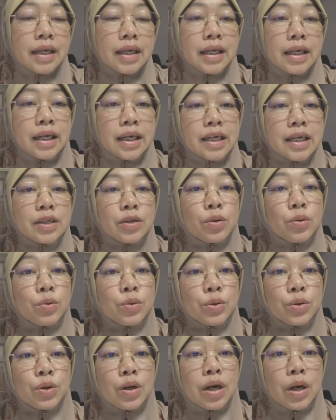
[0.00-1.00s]
It is
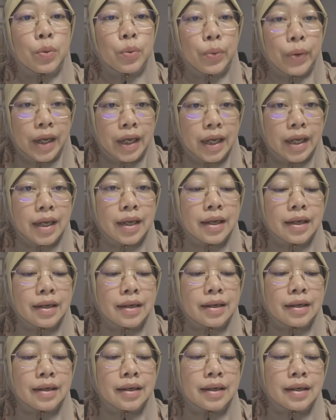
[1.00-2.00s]
also a way
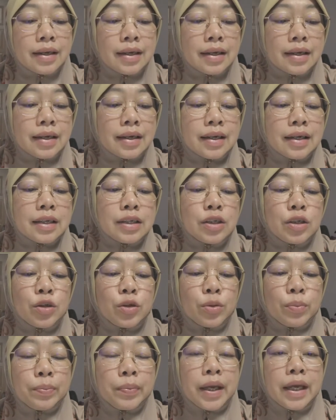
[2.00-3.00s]
to
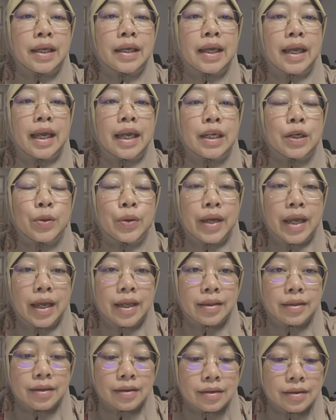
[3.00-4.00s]
make
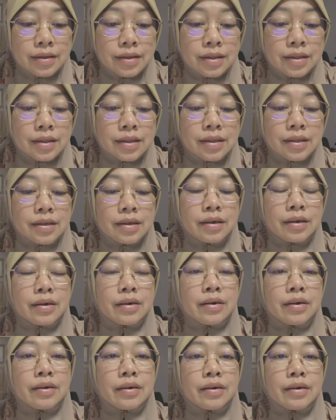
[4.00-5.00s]
educators
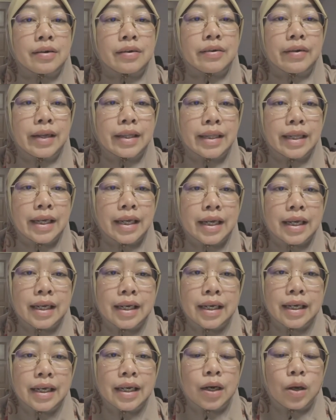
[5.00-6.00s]

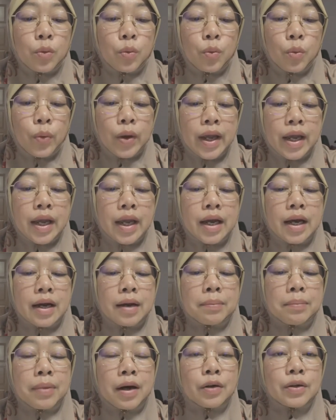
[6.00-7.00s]
critically aware
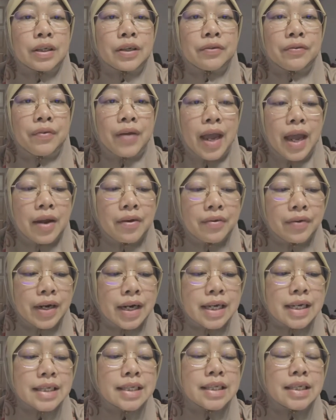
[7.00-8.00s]
about the
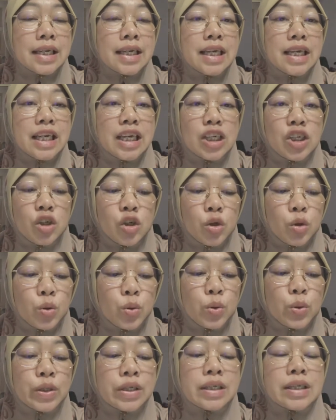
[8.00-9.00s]
various
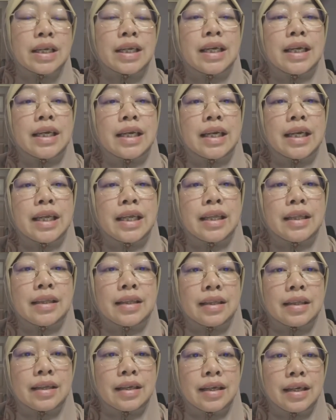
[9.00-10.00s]
issues in
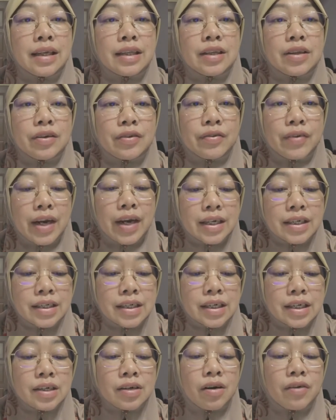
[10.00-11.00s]

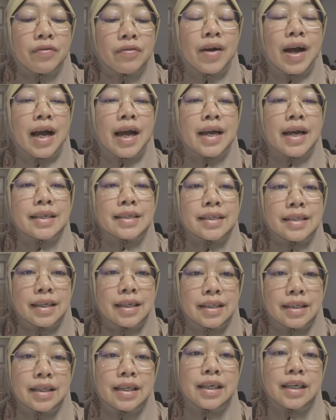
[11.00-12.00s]
integration of
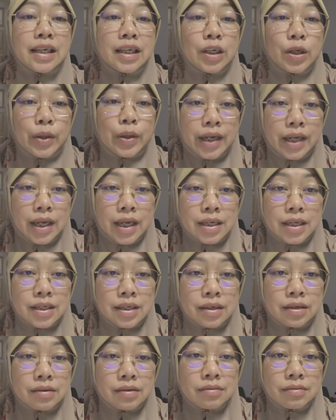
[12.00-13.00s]
ICT in education.
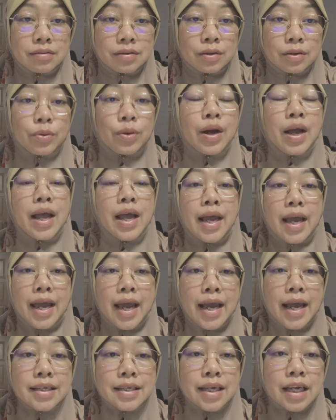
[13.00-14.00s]
So
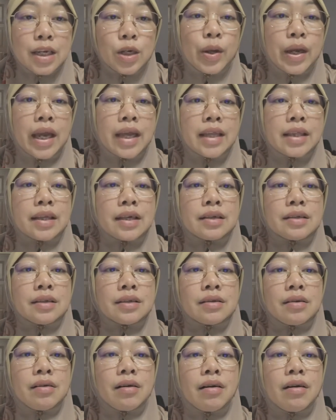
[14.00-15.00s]
as educators,
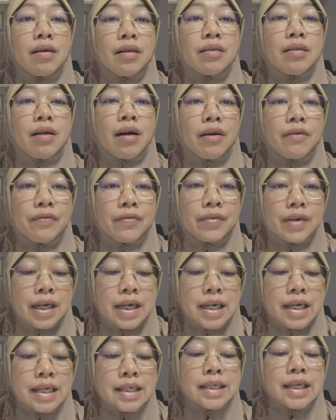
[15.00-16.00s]
all of
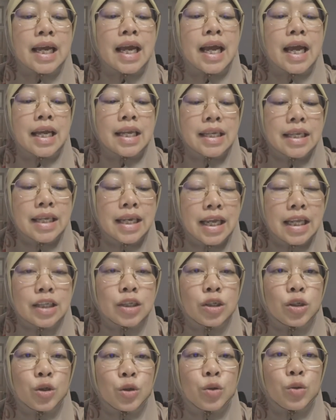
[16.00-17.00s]
us need
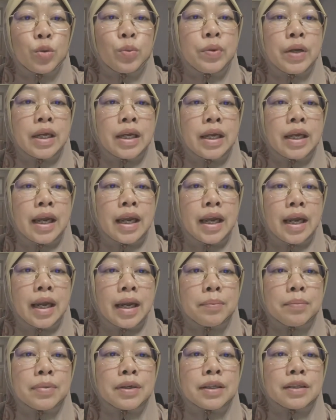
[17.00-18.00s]
to be
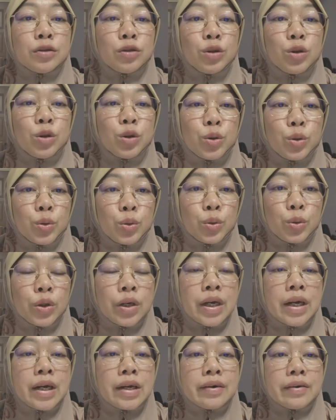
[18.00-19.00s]
able to
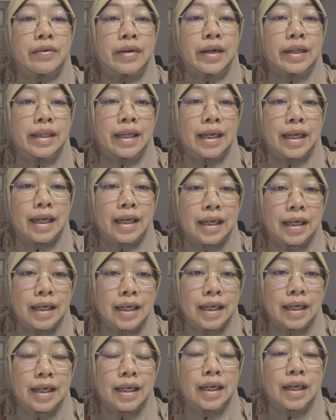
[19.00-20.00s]

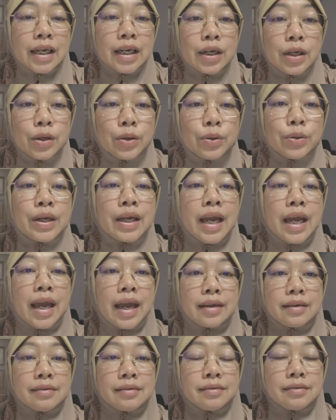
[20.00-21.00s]
critically look at
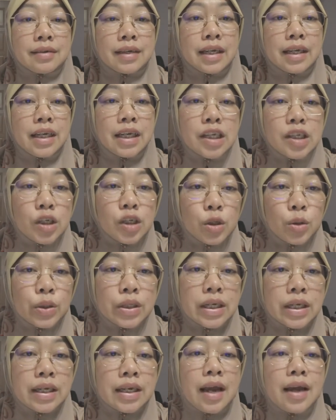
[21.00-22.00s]
the issues
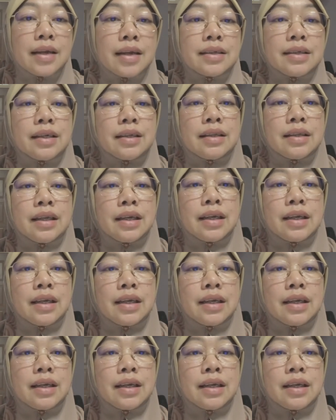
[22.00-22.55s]
in ICT,